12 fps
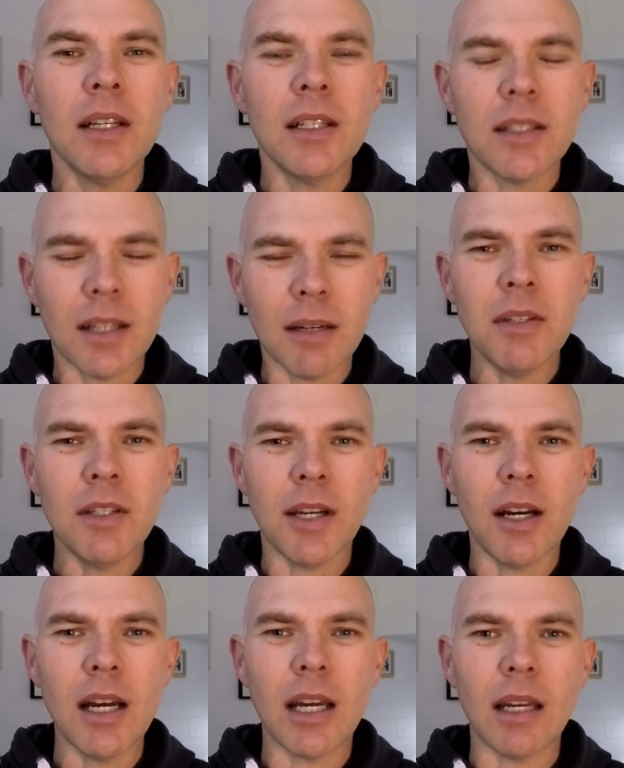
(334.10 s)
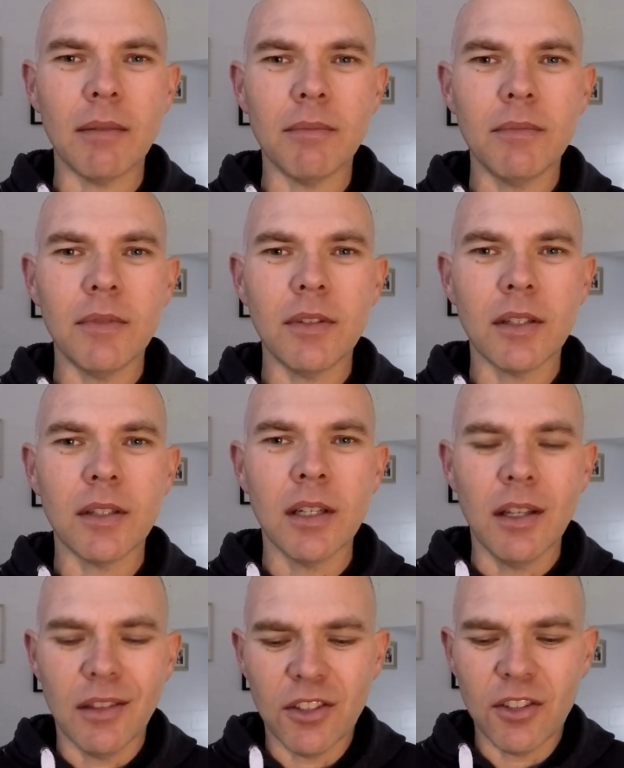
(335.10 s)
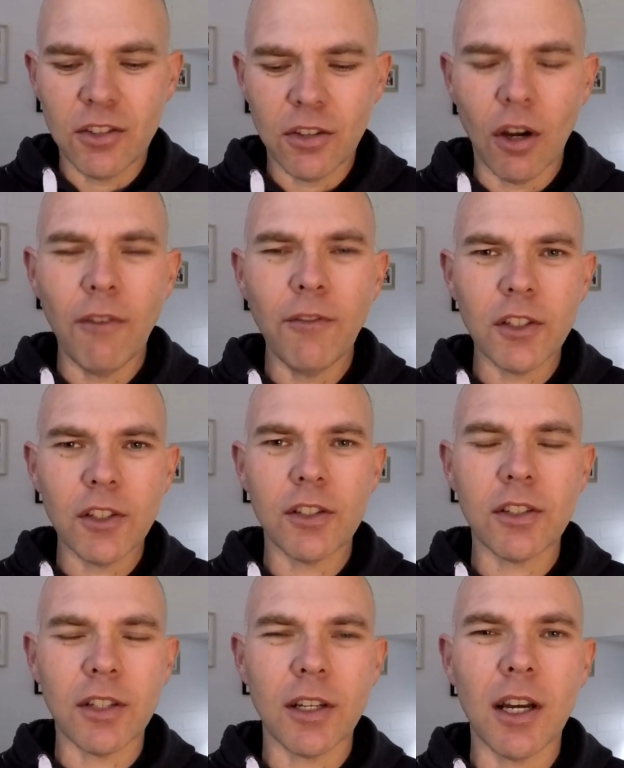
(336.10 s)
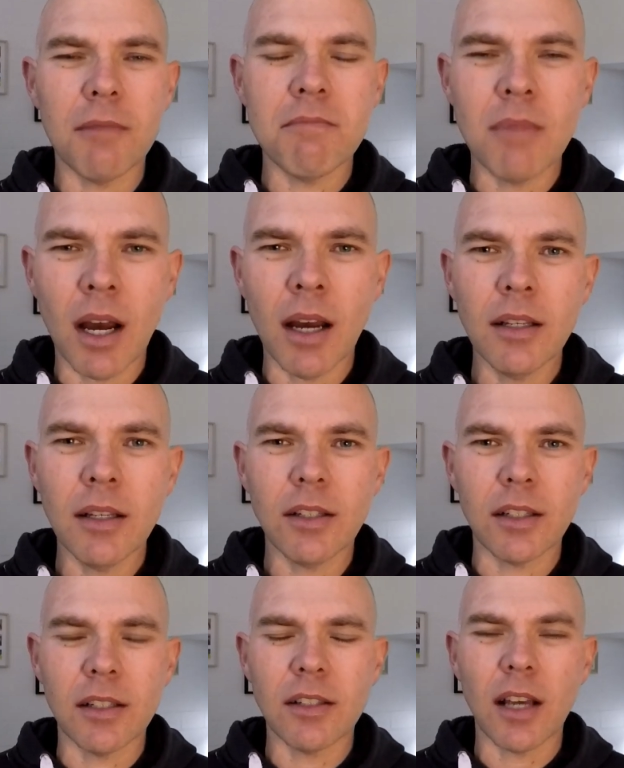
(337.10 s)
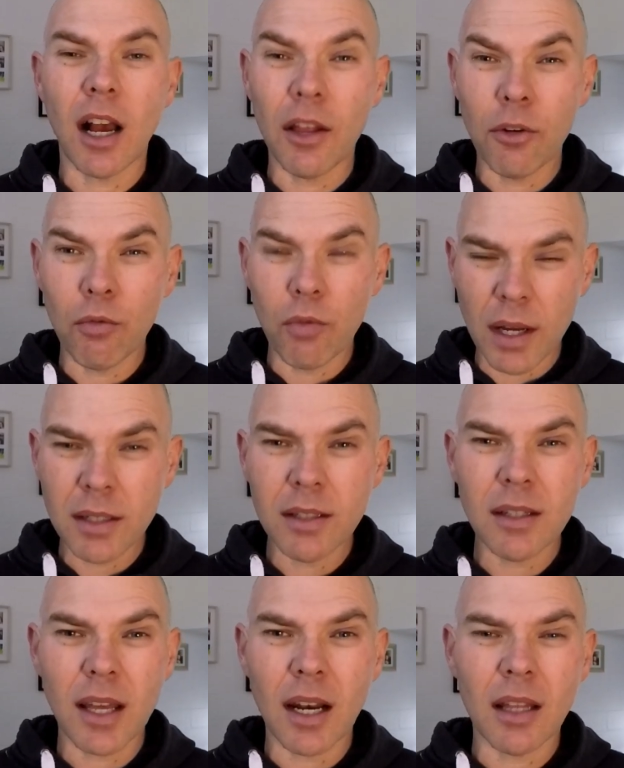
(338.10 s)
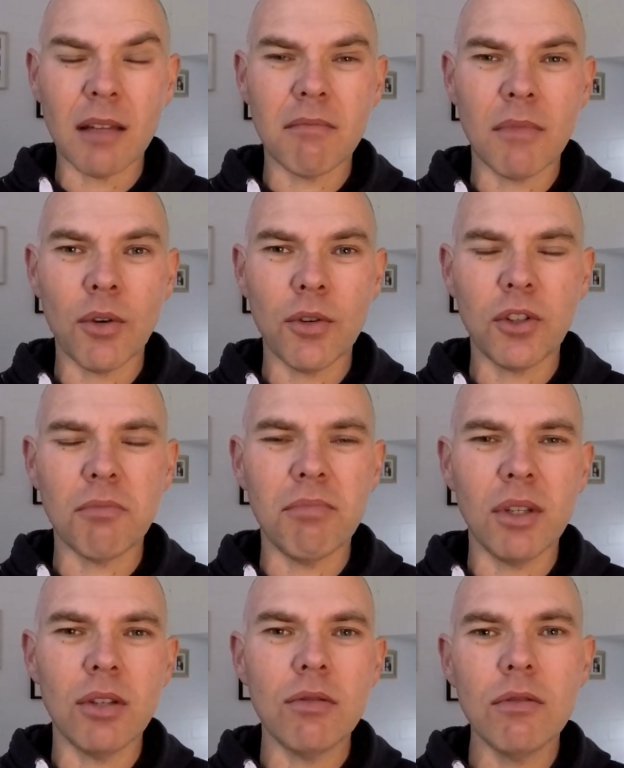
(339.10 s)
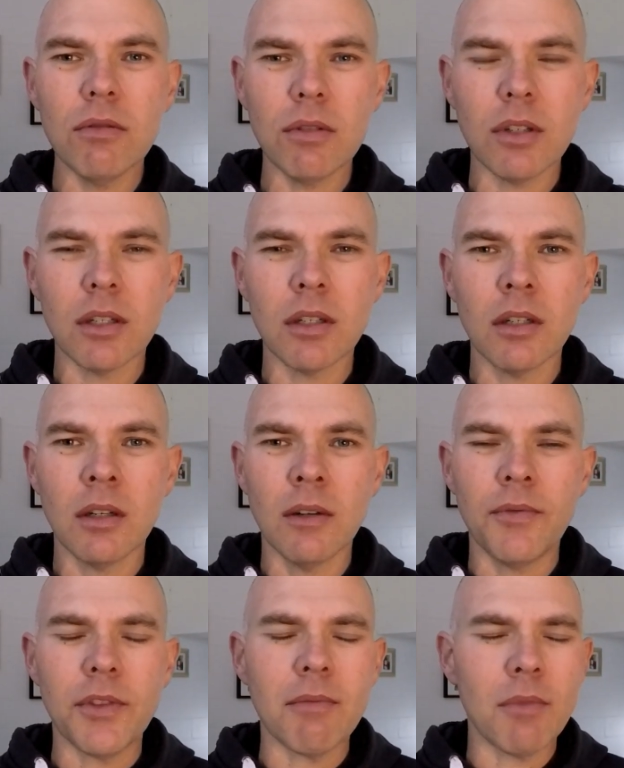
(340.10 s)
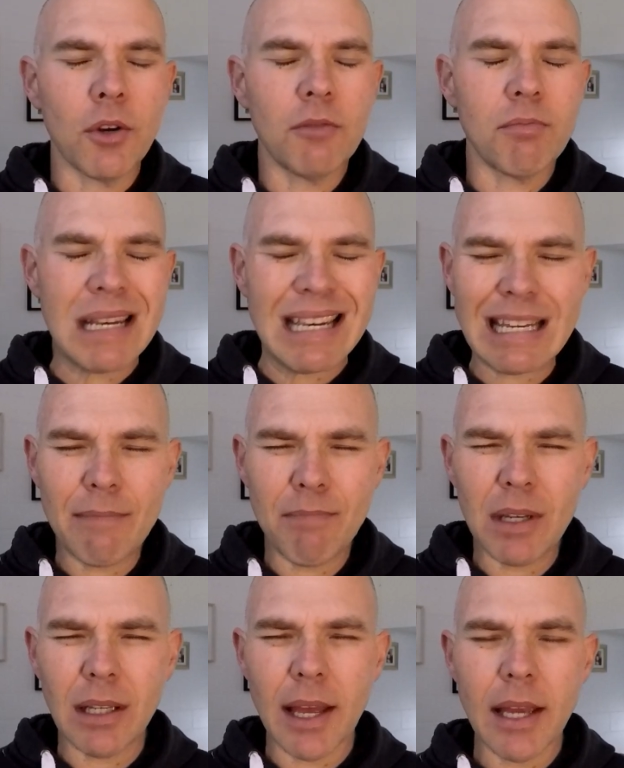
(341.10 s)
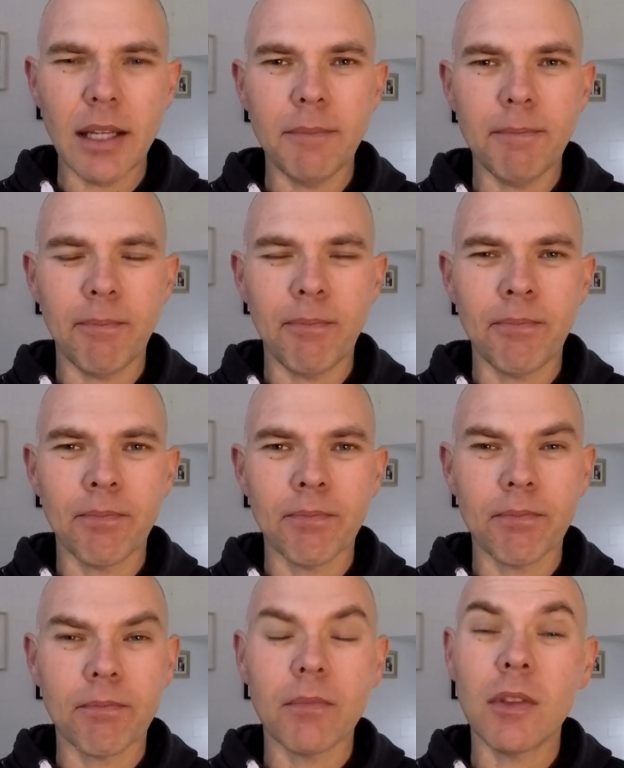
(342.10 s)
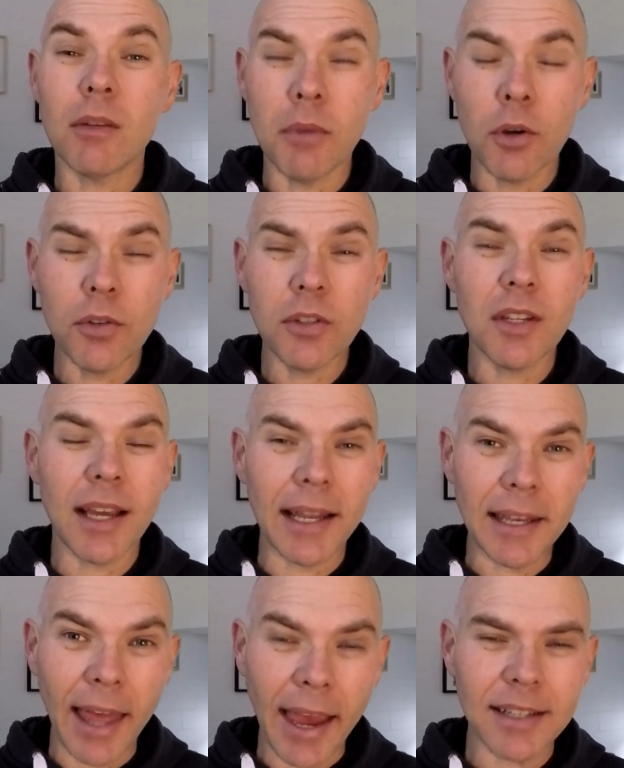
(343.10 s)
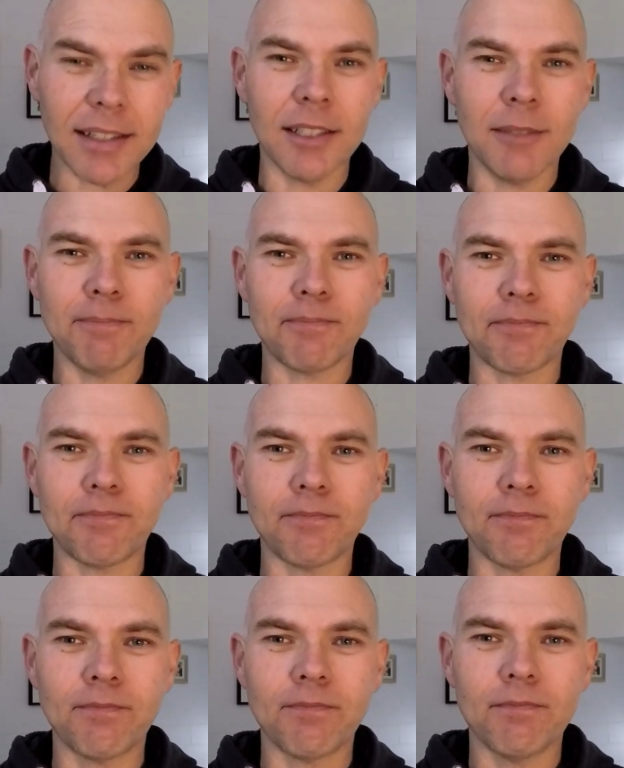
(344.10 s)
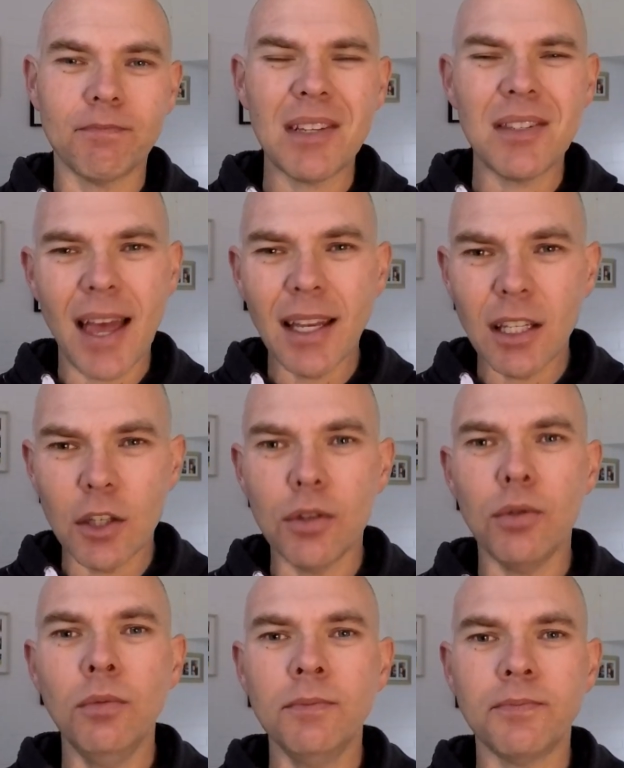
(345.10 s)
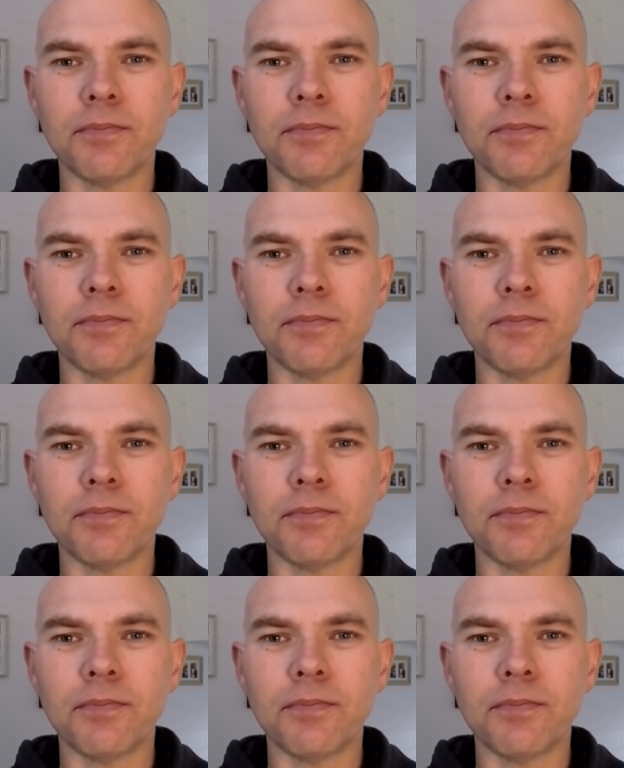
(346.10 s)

Sometimes the softest amongst us are the ones that are the most abused, the most manipulated, the most neglected. Is that you?